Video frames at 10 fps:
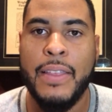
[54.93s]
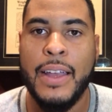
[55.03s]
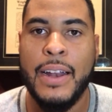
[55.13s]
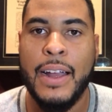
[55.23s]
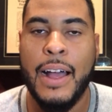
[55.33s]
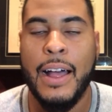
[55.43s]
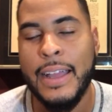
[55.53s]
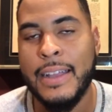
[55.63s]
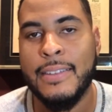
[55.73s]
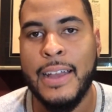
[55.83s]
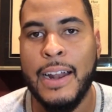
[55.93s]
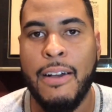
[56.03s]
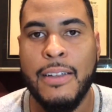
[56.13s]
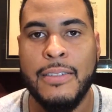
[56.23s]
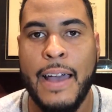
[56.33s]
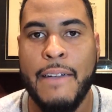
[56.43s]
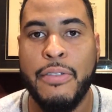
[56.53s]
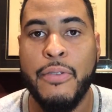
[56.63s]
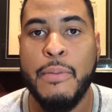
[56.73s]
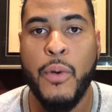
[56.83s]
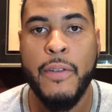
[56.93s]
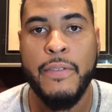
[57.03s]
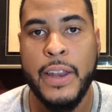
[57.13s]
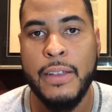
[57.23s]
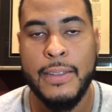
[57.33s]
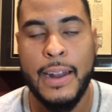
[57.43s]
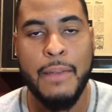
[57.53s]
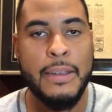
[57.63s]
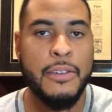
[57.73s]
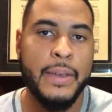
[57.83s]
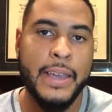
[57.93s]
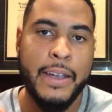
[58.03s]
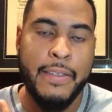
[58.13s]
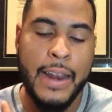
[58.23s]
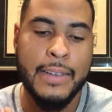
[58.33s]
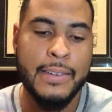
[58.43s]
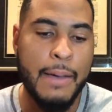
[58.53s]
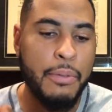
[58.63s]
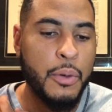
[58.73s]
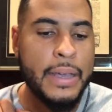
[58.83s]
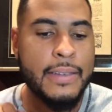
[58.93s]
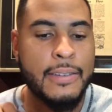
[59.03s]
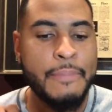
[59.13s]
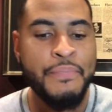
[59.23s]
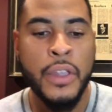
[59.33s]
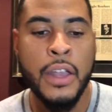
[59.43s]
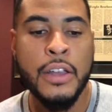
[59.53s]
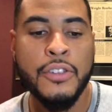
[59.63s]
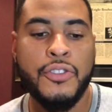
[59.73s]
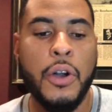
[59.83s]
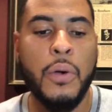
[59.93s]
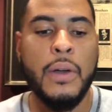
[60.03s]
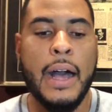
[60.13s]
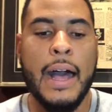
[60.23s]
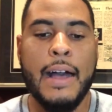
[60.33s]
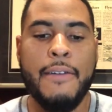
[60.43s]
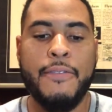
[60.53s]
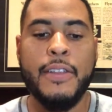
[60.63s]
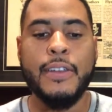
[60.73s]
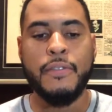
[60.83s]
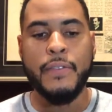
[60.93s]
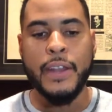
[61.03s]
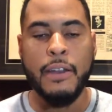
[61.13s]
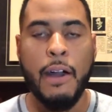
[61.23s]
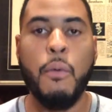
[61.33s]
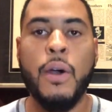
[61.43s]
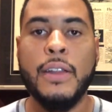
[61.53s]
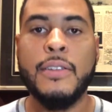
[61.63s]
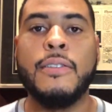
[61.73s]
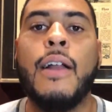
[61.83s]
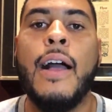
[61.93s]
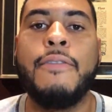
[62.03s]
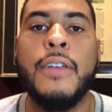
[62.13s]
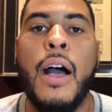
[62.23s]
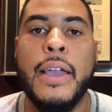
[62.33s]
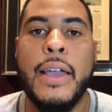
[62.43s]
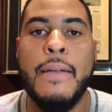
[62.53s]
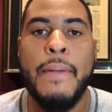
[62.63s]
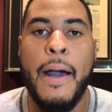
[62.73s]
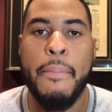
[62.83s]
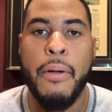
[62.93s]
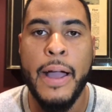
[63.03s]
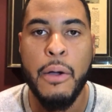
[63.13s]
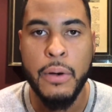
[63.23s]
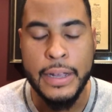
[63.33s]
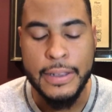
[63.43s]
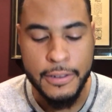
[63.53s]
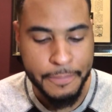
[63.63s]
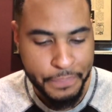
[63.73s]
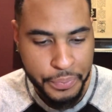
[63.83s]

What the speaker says: then, like I said, I'll also have 3 more videos that I'll be doing here in the next couple of weeks. So for this video, I wanted to start off talking about priorities.